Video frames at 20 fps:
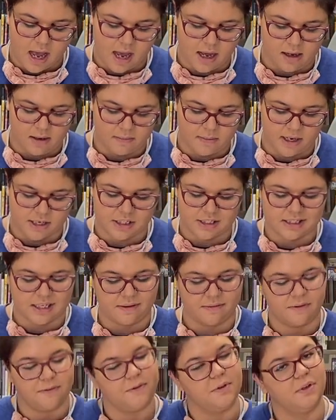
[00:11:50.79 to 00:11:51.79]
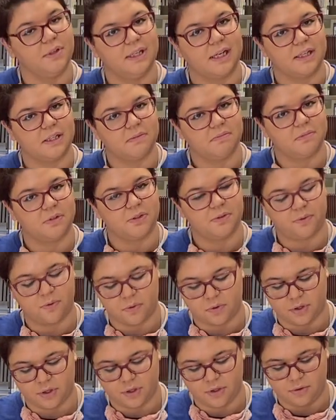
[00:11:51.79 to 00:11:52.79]
I just have a few announcements
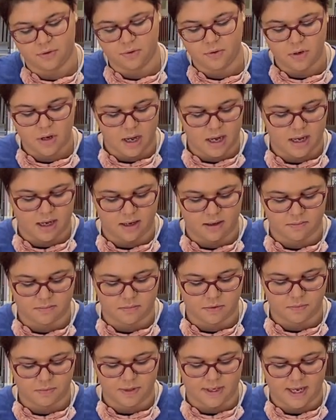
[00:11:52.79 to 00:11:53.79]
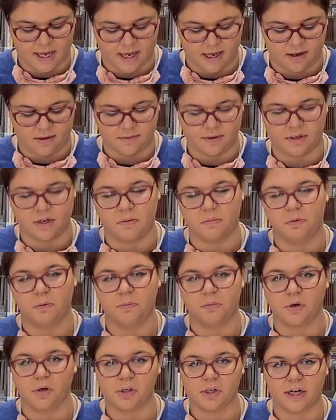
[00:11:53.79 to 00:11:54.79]
for you. We have a
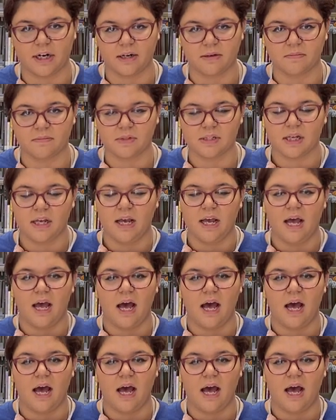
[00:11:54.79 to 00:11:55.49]
couple programs.